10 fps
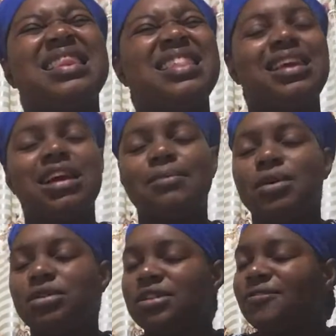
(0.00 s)
Think
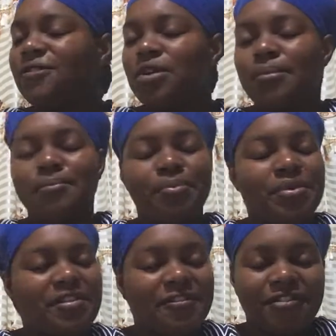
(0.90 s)
about it for a
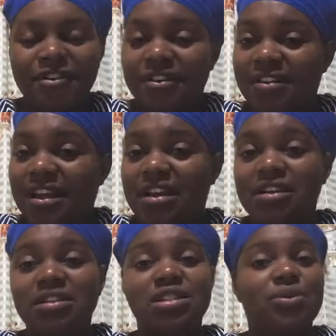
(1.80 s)
brief 30
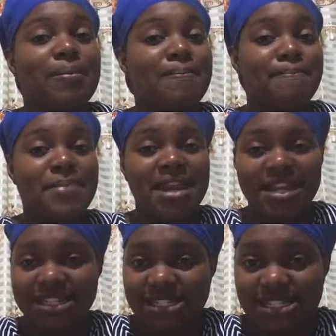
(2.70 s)
seconds to a
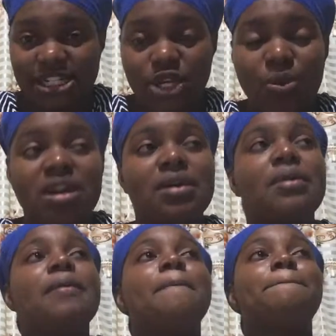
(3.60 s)
minute. You wanna
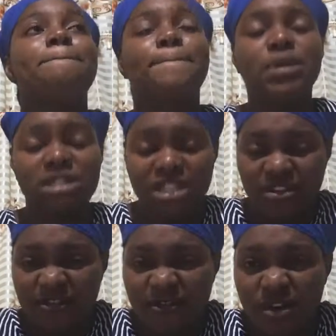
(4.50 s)
put it on
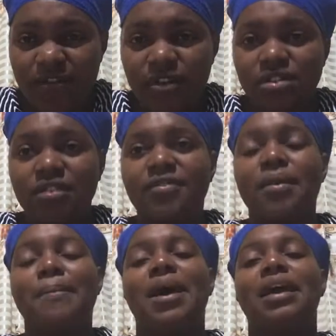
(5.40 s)
the forefront of your
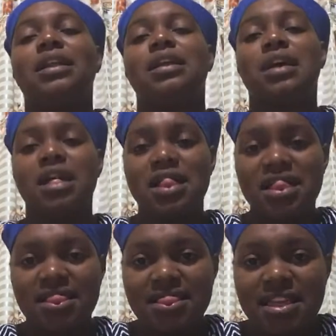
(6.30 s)
mind.
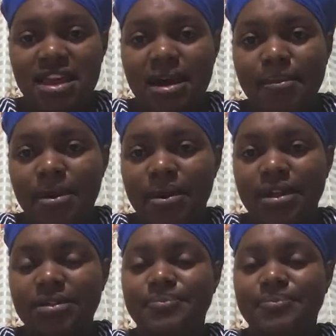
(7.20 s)
Think about it.